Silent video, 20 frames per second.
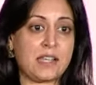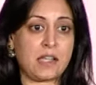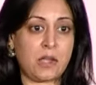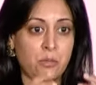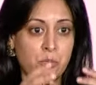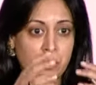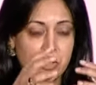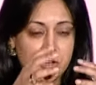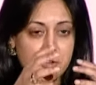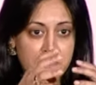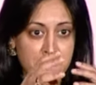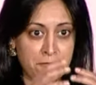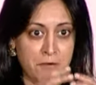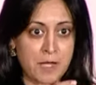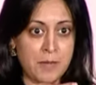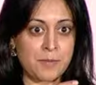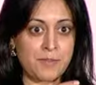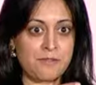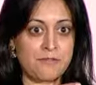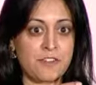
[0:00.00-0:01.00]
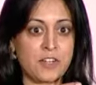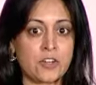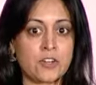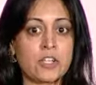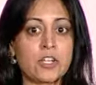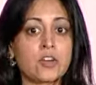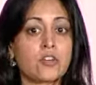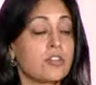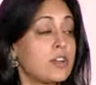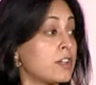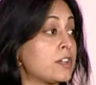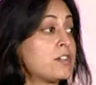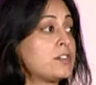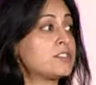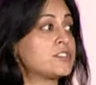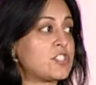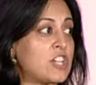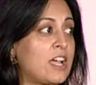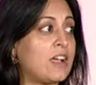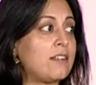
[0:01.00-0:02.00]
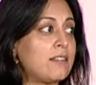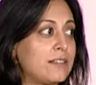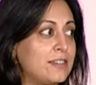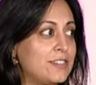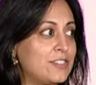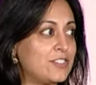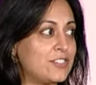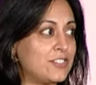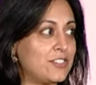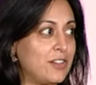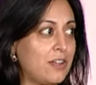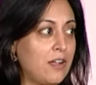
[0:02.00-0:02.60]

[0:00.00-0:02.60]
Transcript: okay, we're going to frame a very critical challenge